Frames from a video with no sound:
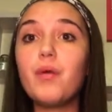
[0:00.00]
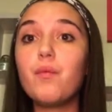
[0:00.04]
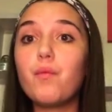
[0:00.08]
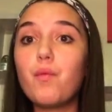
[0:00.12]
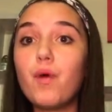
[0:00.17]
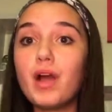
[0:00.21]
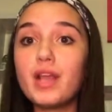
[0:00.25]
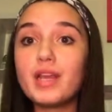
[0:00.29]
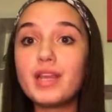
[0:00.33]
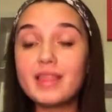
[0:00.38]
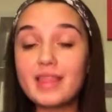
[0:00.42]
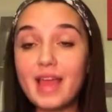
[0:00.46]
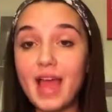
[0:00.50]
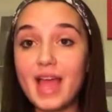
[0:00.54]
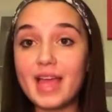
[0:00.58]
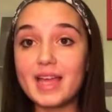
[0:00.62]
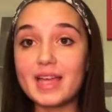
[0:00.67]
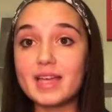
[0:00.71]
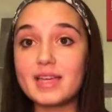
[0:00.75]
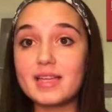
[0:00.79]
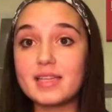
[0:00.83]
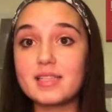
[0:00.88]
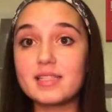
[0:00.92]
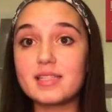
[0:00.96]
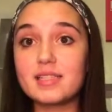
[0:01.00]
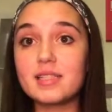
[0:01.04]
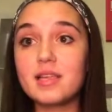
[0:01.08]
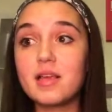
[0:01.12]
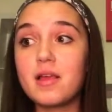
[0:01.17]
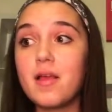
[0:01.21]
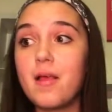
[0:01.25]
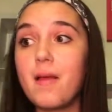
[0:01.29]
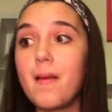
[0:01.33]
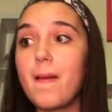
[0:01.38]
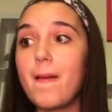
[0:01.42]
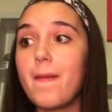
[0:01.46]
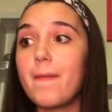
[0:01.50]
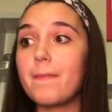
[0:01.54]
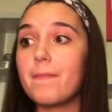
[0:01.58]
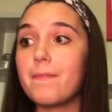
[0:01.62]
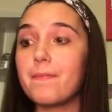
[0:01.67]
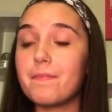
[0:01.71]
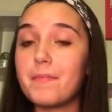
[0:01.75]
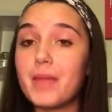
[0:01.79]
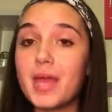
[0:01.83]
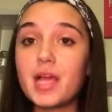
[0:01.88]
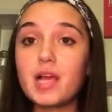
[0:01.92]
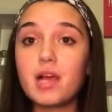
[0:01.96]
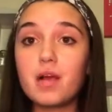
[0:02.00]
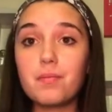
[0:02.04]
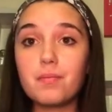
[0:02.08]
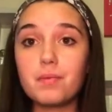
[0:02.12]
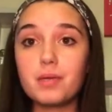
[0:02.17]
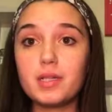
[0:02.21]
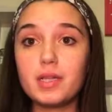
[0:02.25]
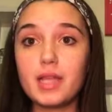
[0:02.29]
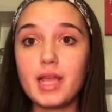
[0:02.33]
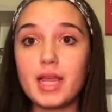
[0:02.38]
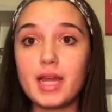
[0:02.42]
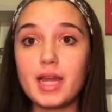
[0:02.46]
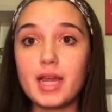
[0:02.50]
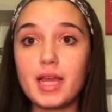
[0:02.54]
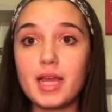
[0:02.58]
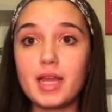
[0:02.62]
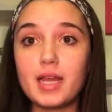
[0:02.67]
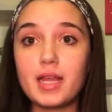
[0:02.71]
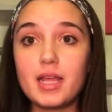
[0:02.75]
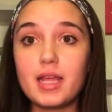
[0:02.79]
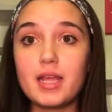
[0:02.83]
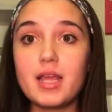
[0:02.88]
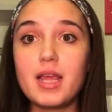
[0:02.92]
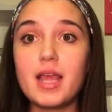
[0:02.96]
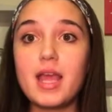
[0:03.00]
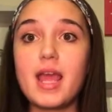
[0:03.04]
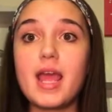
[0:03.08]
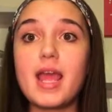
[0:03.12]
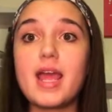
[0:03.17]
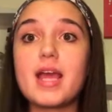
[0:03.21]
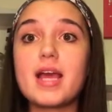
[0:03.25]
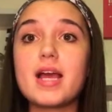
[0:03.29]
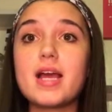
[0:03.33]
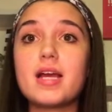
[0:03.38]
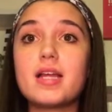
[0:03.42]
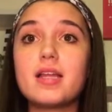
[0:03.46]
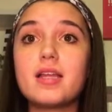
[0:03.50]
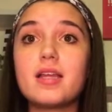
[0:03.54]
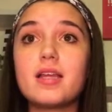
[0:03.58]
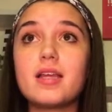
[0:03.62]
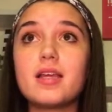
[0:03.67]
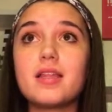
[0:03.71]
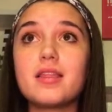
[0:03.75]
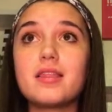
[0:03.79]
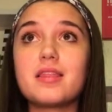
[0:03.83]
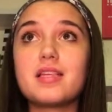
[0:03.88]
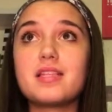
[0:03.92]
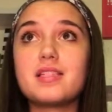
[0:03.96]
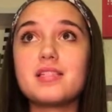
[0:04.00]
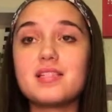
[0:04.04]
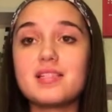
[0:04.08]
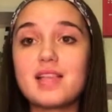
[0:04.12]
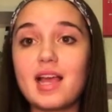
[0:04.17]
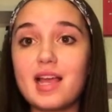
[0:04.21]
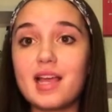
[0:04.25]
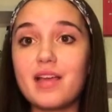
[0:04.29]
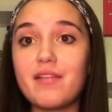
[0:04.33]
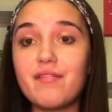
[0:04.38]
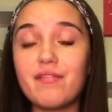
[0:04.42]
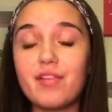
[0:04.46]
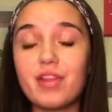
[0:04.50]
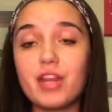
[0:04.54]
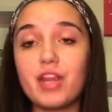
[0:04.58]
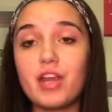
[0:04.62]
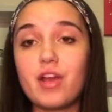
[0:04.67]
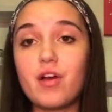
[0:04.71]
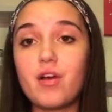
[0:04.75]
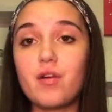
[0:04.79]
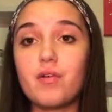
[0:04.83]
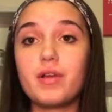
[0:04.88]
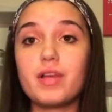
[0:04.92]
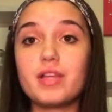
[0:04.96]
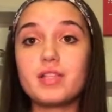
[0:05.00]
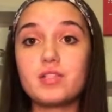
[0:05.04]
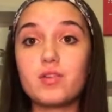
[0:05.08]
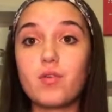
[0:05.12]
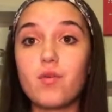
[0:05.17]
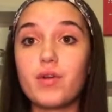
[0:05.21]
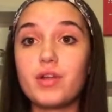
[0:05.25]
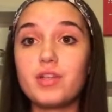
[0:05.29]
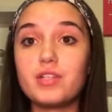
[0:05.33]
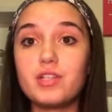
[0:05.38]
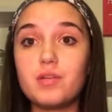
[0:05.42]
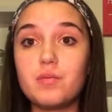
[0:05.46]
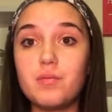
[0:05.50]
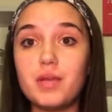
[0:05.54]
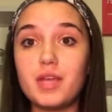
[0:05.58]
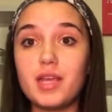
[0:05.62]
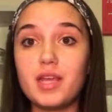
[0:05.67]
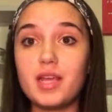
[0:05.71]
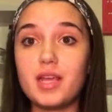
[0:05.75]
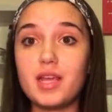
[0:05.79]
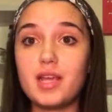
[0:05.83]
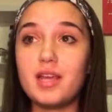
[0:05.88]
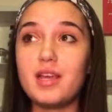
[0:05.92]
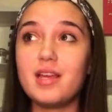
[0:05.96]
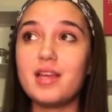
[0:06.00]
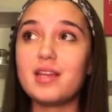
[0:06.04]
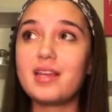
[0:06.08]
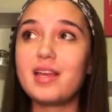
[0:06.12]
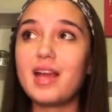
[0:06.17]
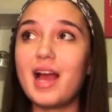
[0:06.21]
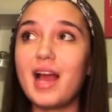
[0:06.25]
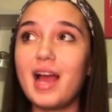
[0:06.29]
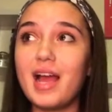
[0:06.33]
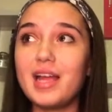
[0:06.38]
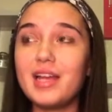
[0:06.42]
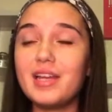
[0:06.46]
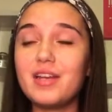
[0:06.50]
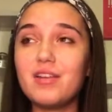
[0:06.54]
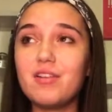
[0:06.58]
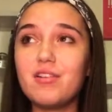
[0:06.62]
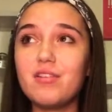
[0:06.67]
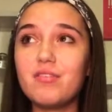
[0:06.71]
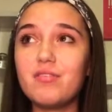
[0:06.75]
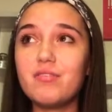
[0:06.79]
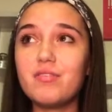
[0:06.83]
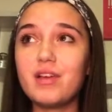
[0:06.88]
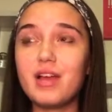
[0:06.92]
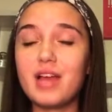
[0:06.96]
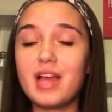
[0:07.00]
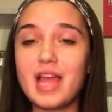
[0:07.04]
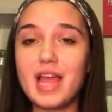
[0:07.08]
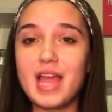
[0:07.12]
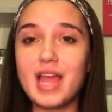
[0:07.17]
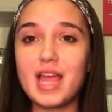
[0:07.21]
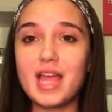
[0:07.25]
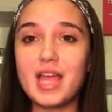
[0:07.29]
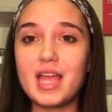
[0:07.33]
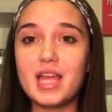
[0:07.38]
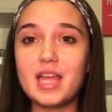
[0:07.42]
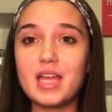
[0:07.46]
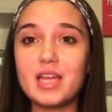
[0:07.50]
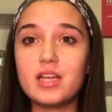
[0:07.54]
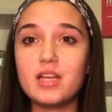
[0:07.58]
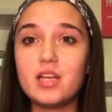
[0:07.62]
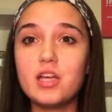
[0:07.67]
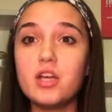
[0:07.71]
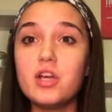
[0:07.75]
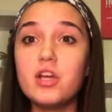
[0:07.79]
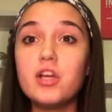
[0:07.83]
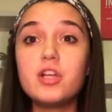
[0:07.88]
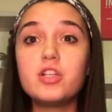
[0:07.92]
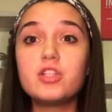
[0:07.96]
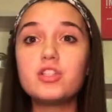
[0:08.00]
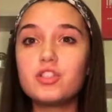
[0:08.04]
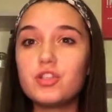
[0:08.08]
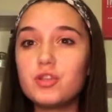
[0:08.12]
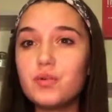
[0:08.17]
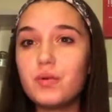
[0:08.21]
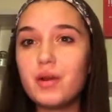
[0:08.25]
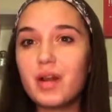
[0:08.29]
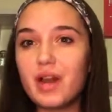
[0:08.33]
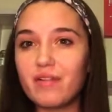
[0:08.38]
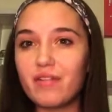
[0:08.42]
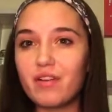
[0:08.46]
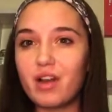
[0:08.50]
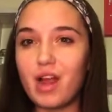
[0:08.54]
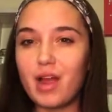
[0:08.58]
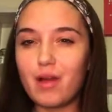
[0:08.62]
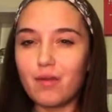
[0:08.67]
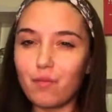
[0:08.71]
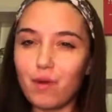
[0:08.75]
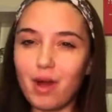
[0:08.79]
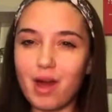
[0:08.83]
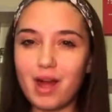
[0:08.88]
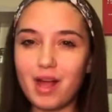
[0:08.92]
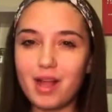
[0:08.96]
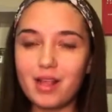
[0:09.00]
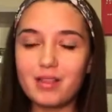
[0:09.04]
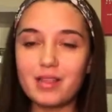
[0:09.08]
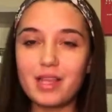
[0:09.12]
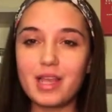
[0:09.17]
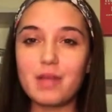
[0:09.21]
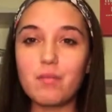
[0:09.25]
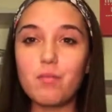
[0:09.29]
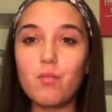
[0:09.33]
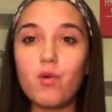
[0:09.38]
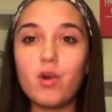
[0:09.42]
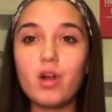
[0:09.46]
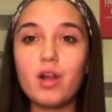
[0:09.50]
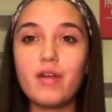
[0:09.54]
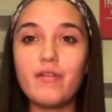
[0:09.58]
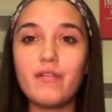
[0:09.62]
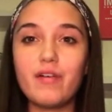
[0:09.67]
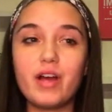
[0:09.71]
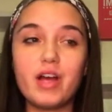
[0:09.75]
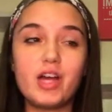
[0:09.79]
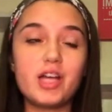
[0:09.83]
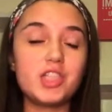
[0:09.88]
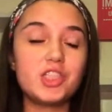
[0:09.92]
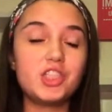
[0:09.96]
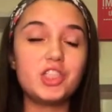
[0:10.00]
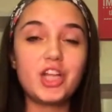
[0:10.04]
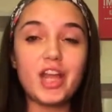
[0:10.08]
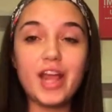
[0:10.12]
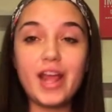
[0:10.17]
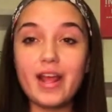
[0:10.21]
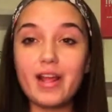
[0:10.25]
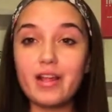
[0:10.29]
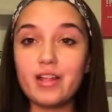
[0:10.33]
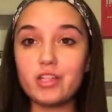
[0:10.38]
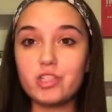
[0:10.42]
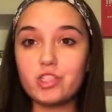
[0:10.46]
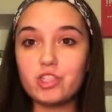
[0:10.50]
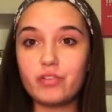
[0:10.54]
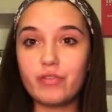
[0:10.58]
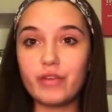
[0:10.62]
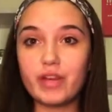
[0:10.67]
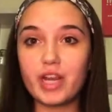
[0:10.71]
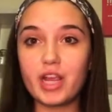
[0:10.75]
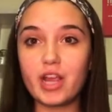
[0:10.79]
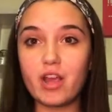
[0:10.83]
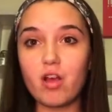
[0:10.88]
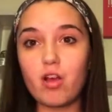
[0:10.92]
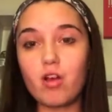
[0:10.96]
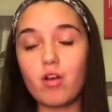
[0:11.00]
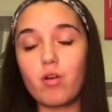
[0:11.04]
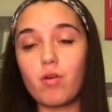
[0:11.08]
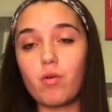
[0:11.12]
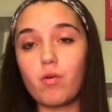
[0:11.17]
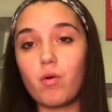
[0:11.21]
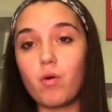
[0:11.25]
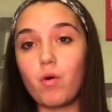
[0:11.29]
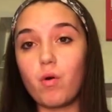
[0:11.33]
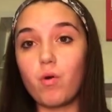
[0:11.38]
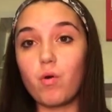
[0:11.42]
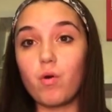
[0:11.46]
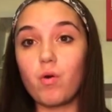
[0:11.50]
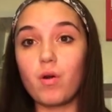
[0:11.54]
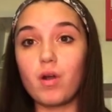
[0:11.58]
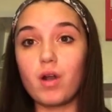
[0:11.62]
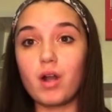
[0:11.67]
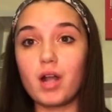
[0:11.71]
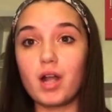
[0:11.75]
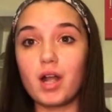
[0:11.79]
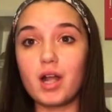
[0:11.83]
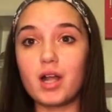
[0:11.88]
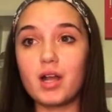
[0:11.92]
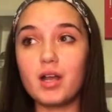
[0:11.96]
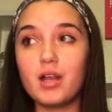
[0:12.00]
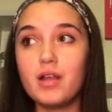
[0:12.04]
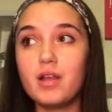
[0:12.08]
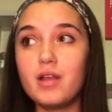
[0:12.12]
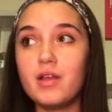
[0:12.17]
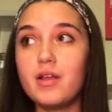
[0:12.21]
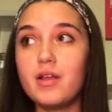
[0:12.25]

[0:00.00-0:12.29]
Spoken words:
One that is makeup related, and the second video is going to be kind of a do whatever I want, like more of a challenge video or